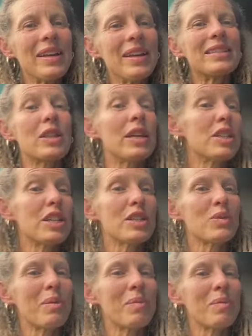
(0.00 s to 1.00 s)
So they're
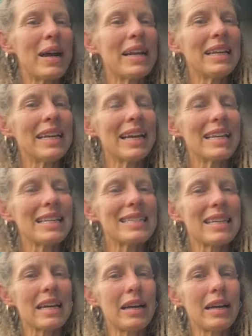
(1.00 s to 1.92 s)
just reminding us